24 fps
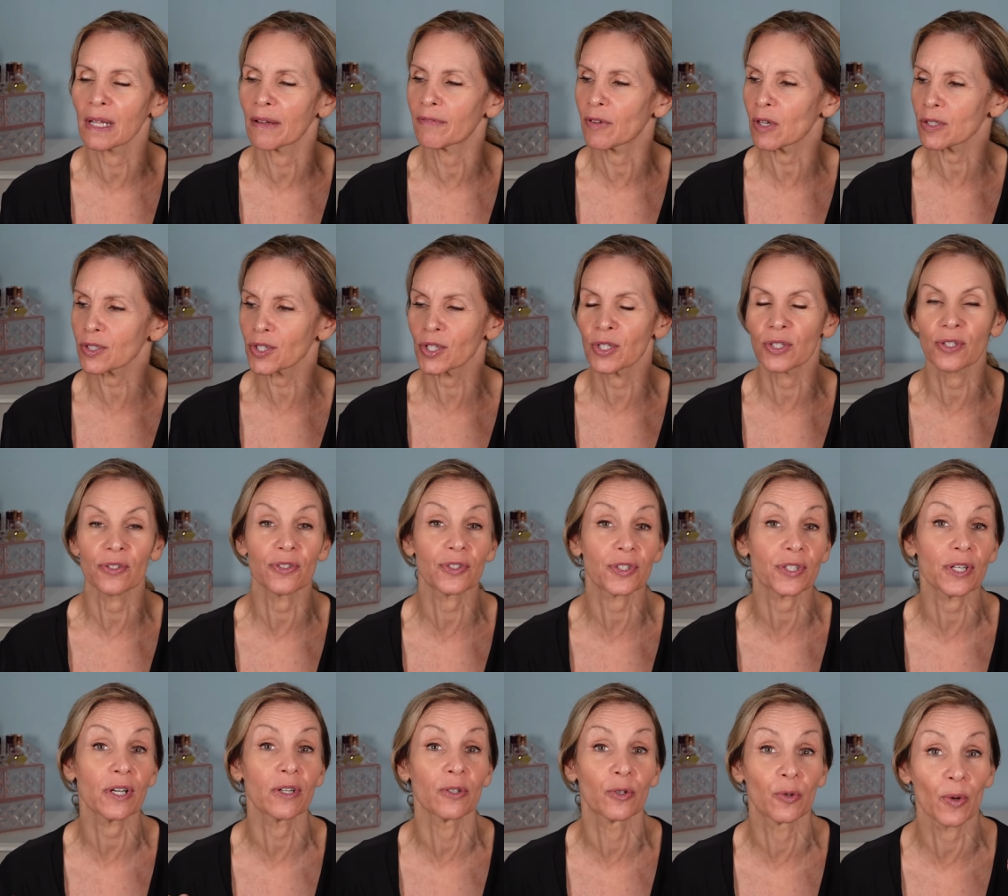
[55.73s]
I've also
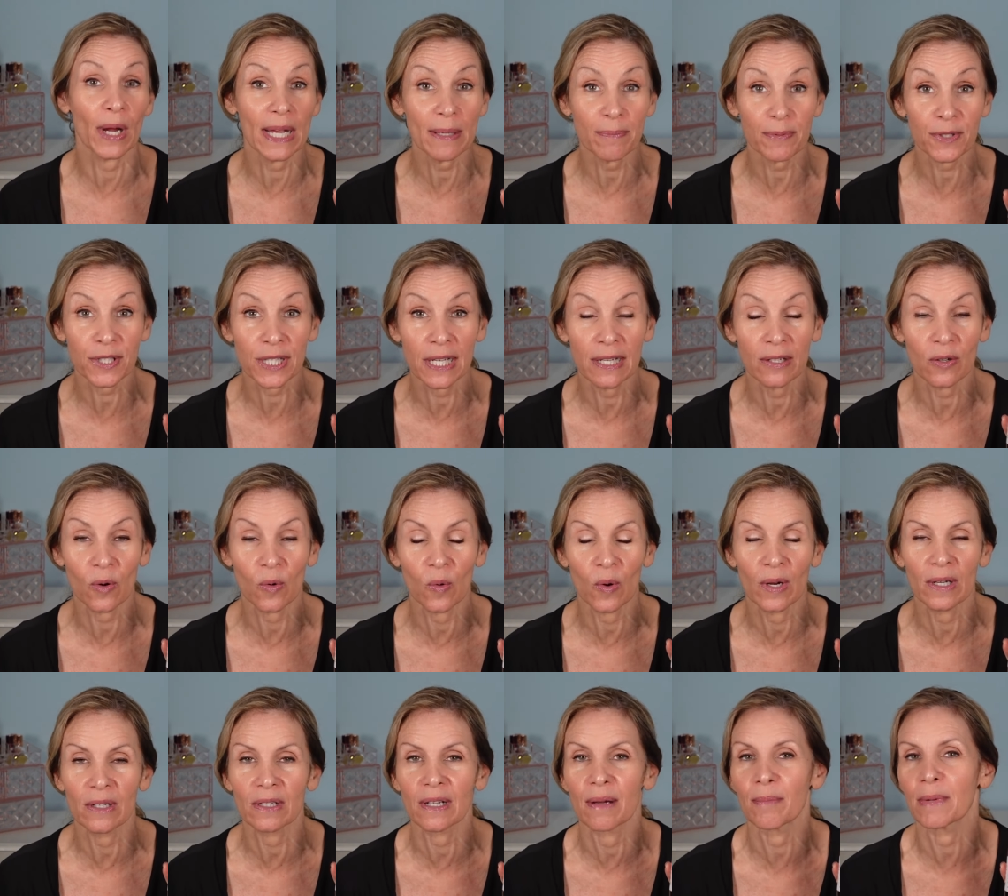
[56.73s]
used grapeseed
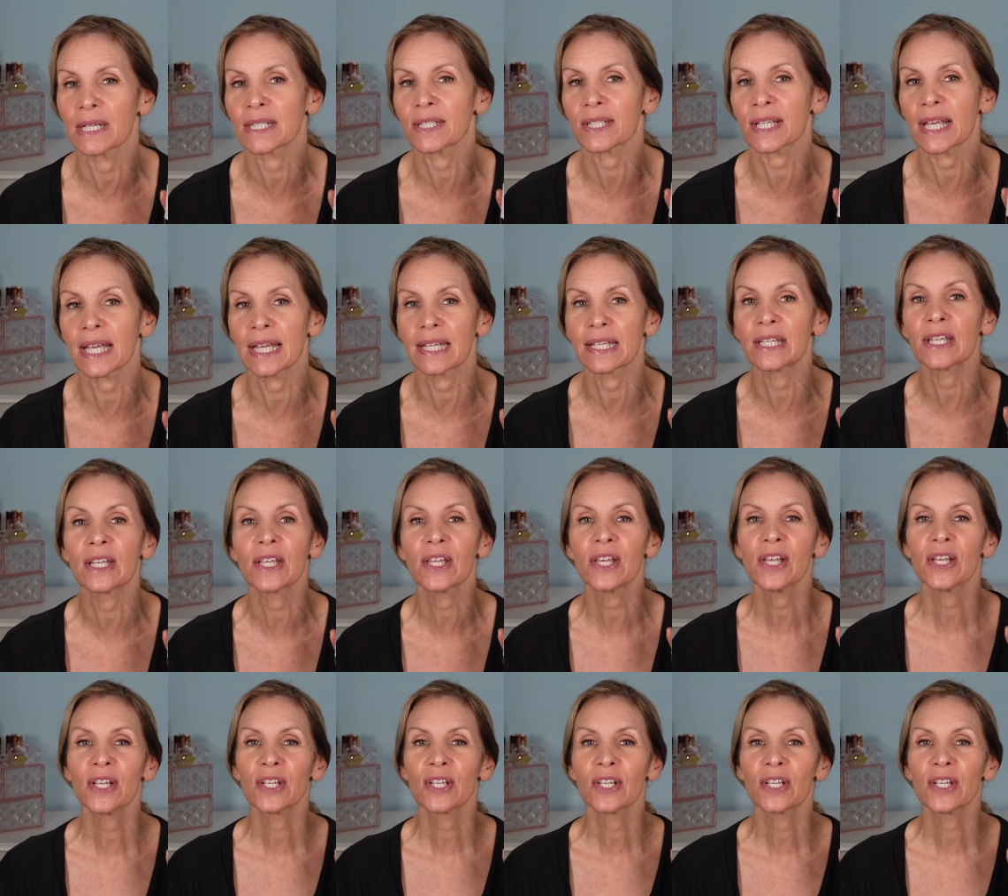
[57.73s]
oil on my skin.